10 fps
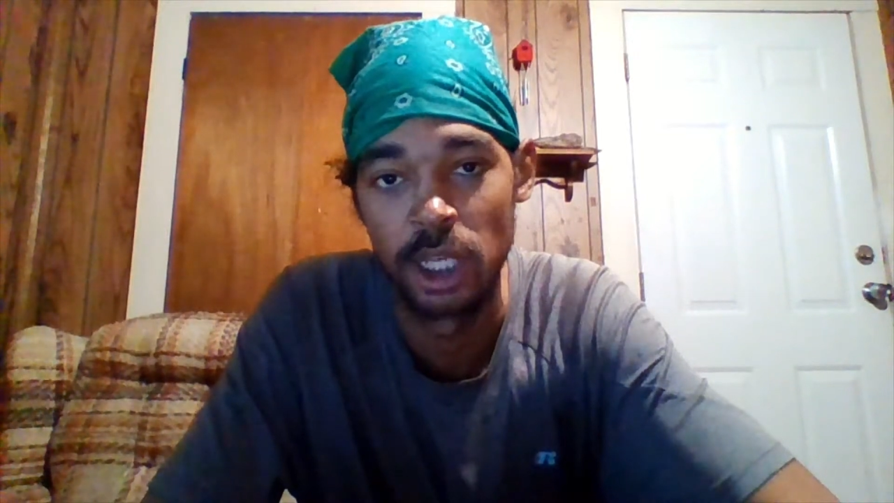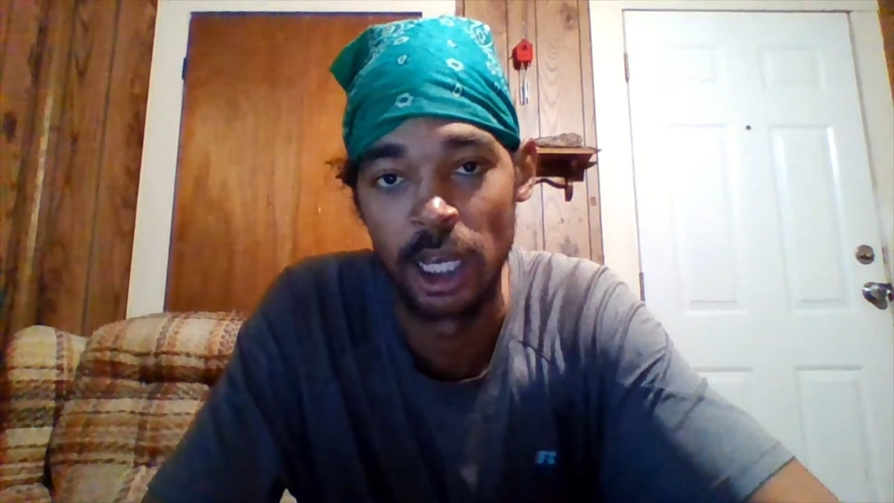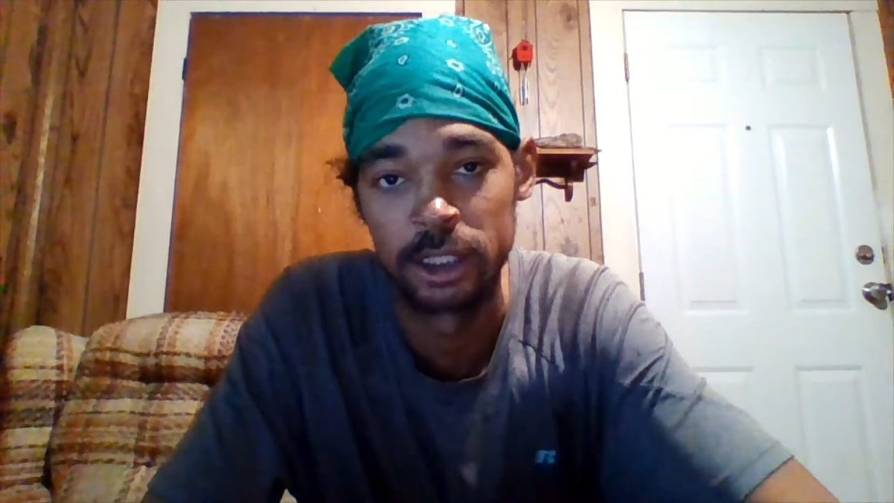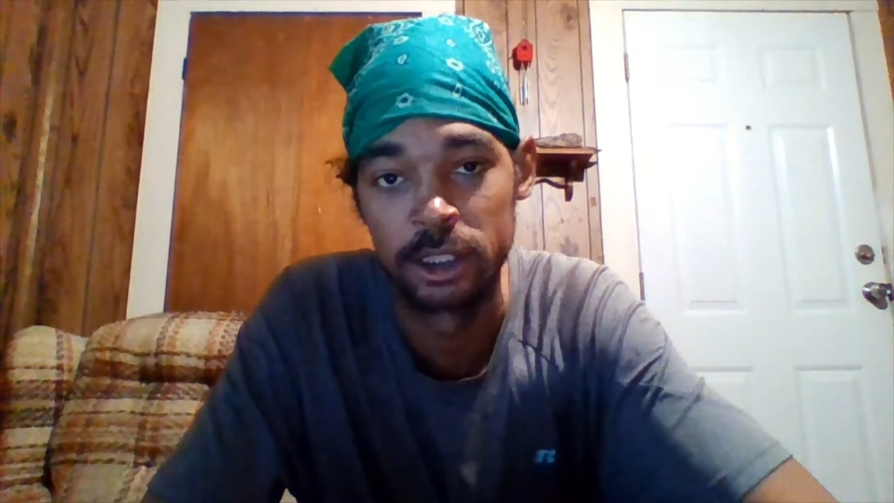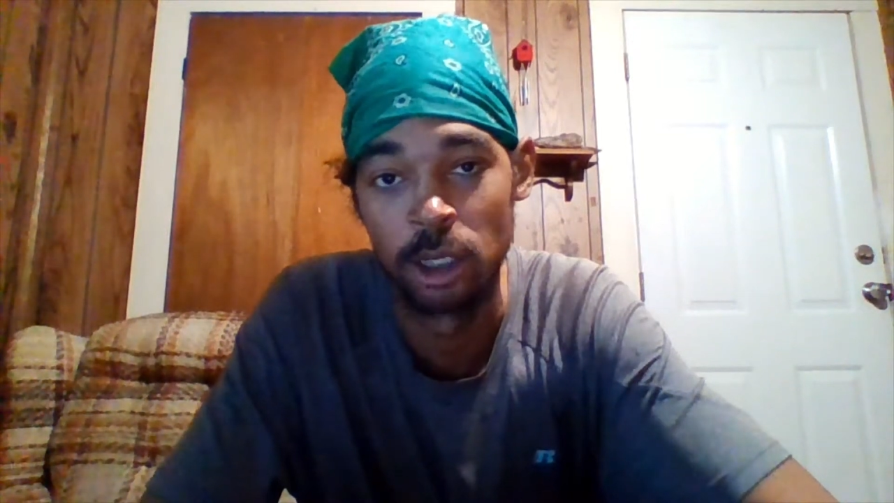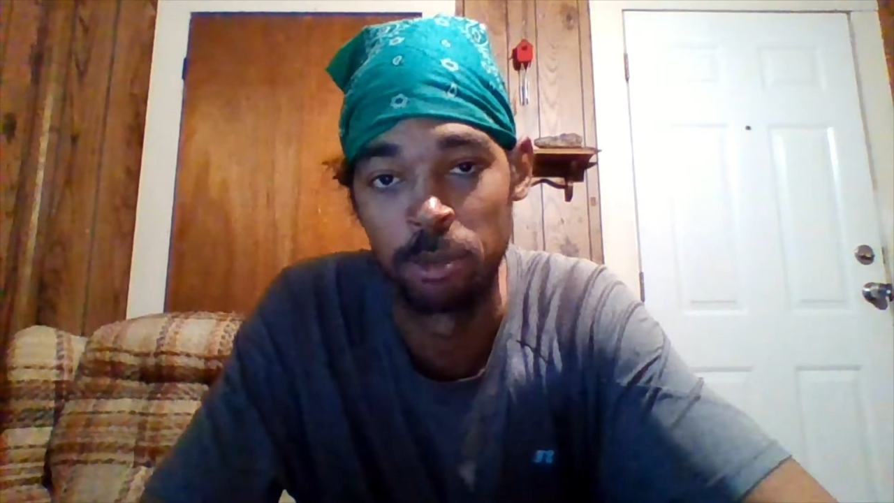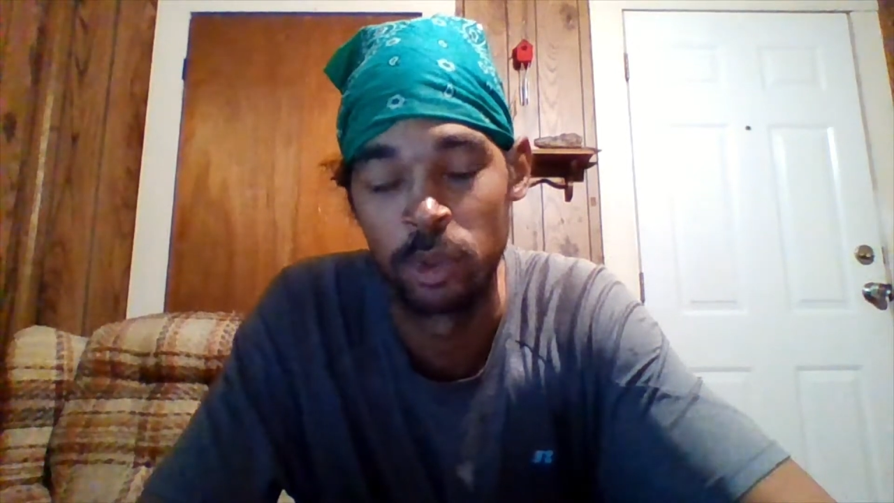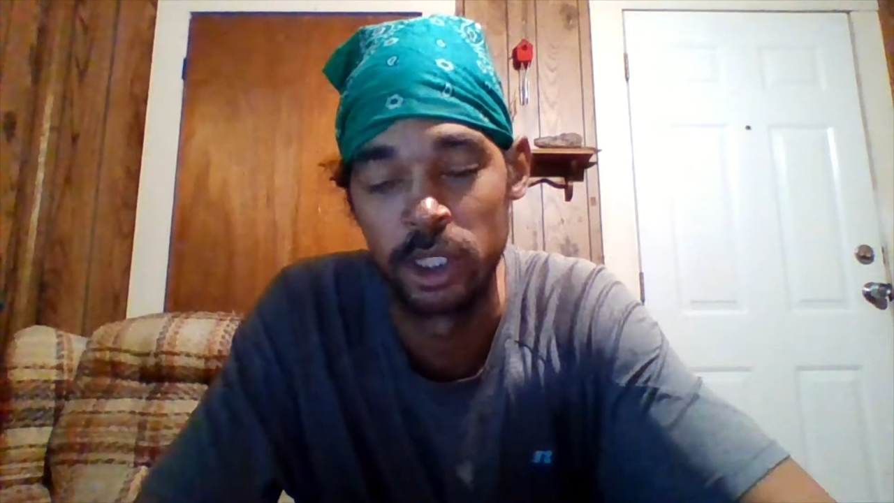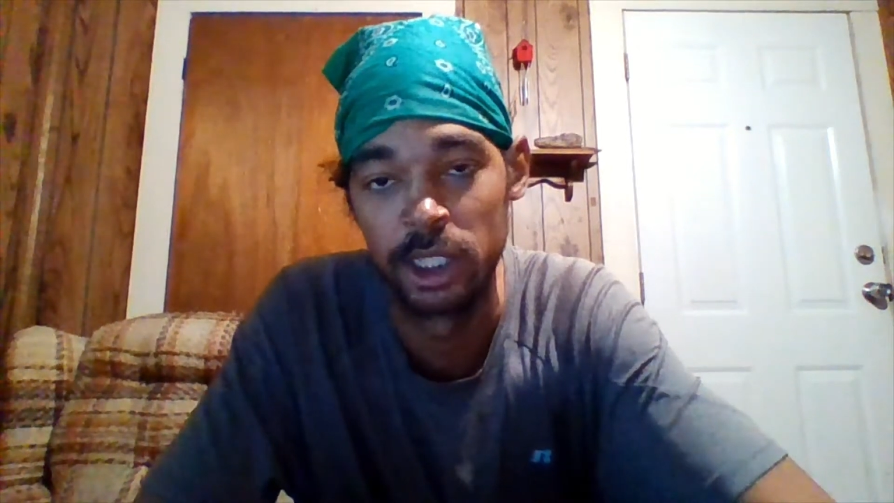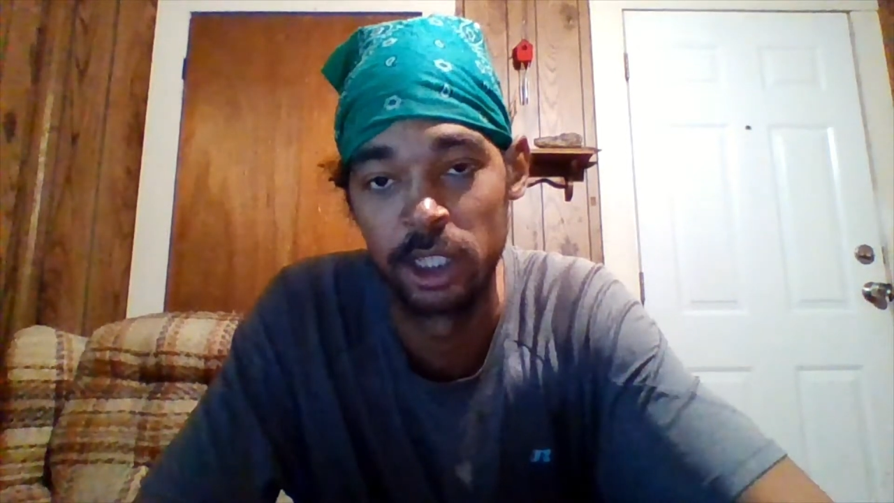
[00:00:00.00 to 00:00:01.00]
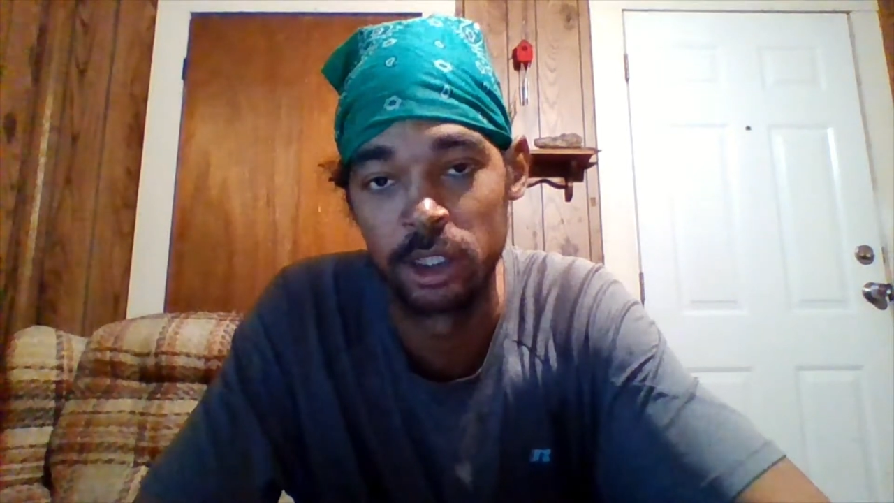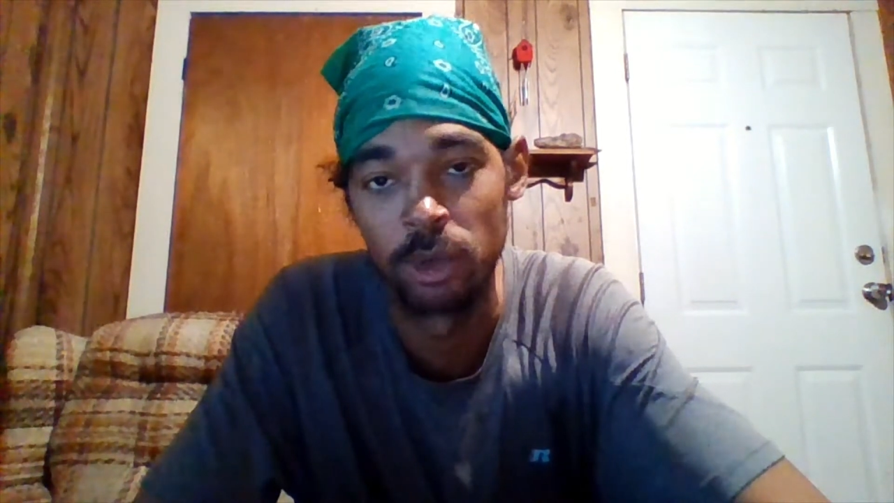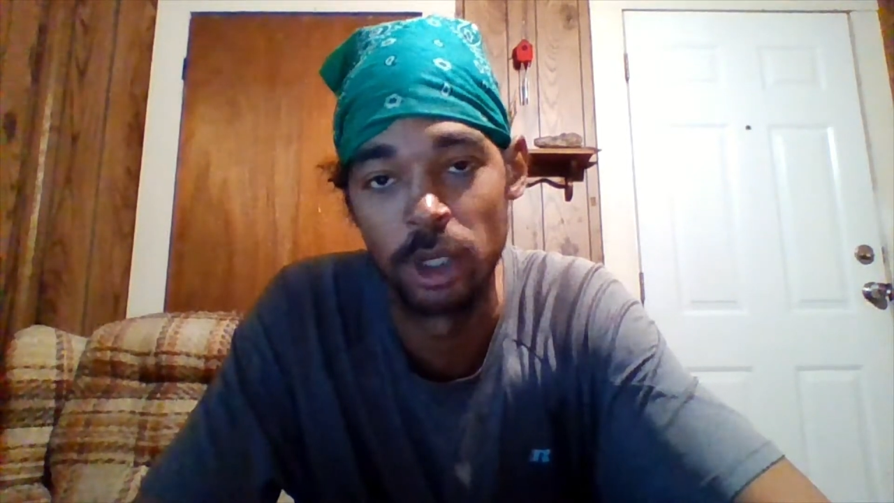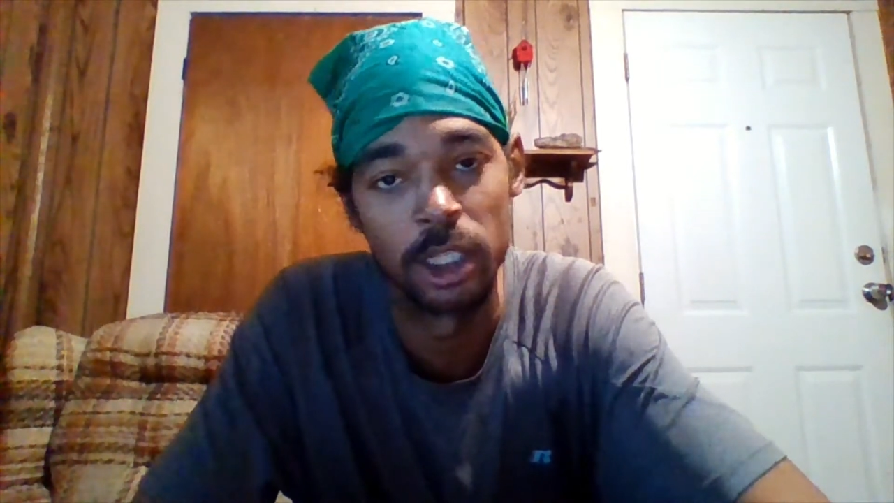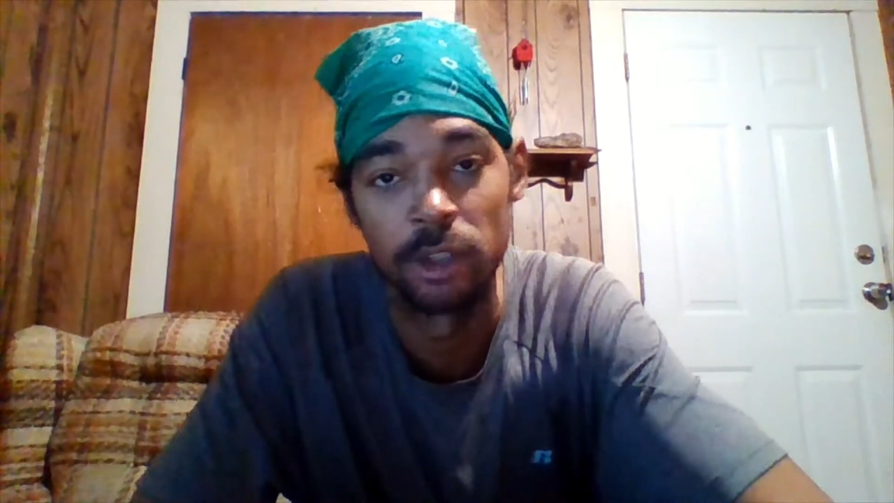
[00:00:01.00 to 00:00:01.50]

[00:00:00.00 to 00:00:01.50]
at some point in their career.